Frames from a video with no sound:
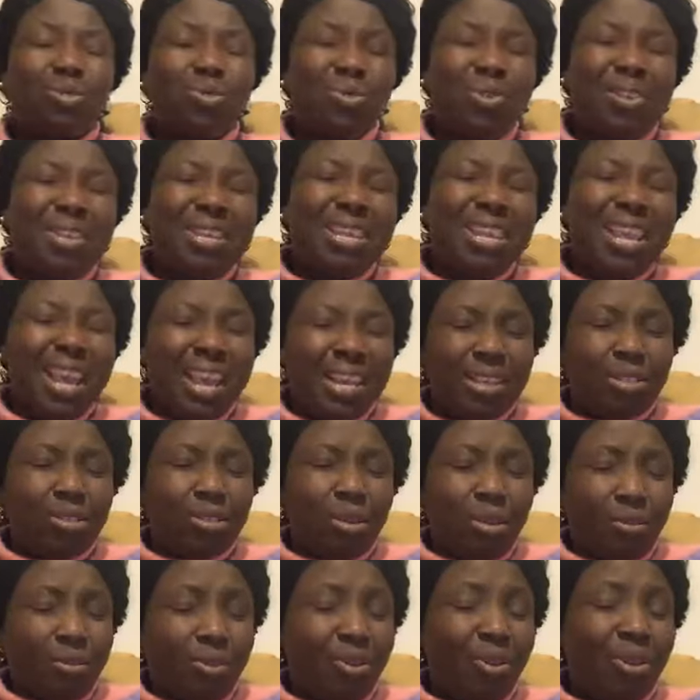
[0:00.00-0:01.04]
2 years
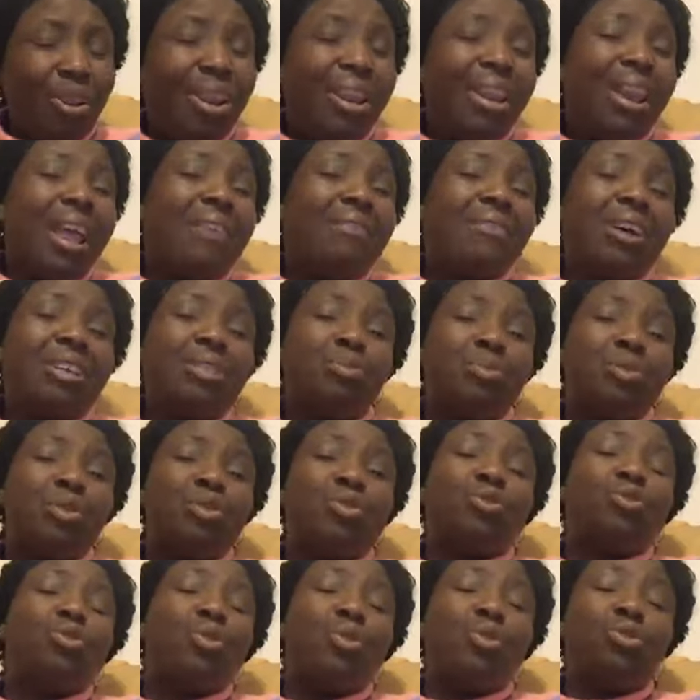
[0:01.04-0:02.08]
of your life has been
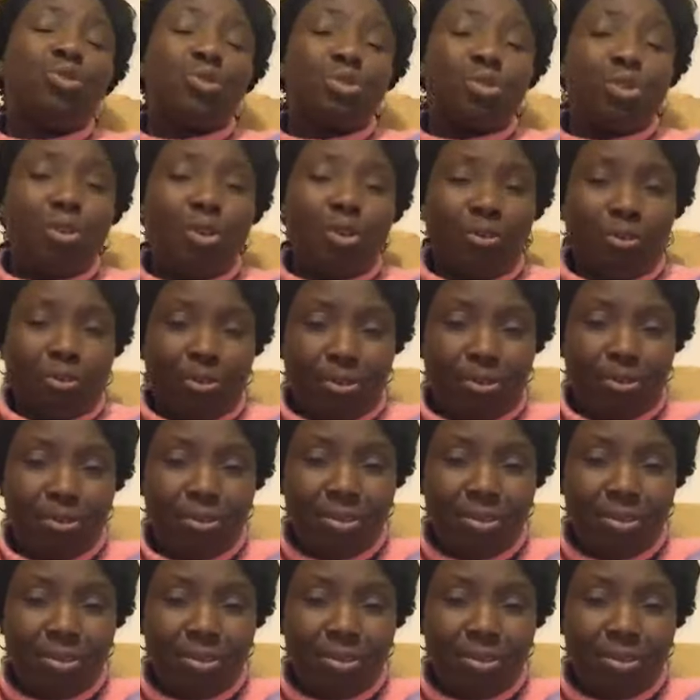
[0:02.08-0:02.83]
so tough.